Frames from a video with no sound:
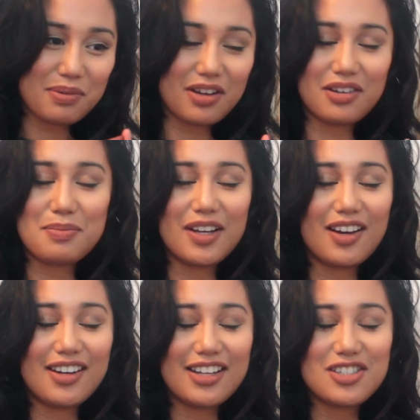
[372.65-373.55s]
Oh my
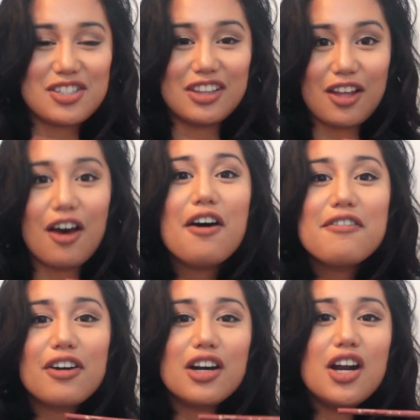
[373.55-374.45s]
god,
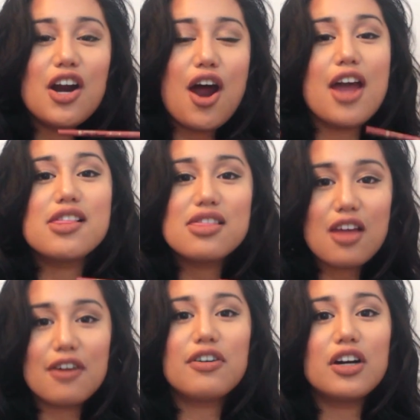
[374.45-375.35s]
I
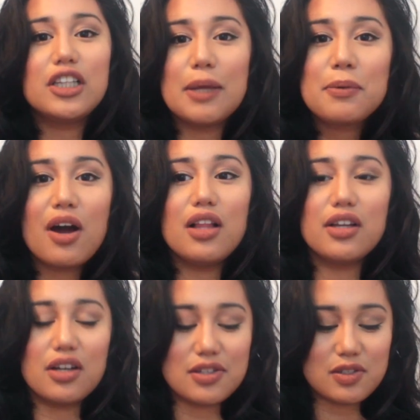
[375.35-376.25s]
love her lip
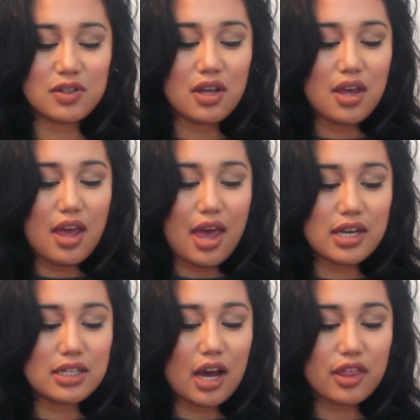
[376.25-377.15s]
colors,
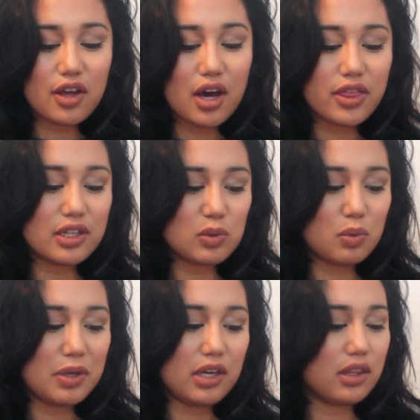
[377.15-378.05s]
and I thought this
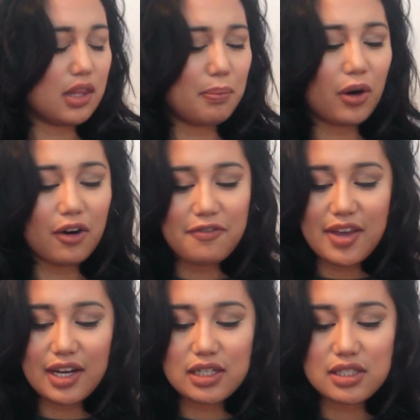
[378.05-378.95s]
would be the
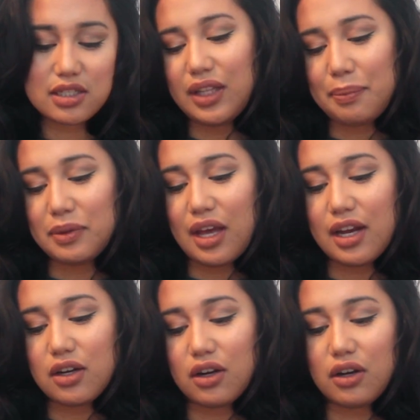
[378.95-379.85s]
perfect lip
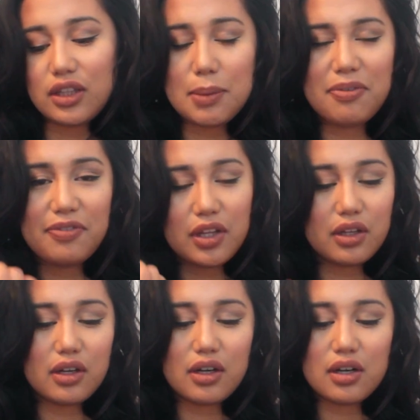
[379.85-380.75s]
liner, lip
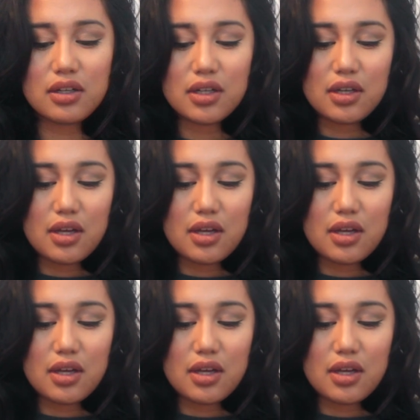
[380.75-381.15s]
filler,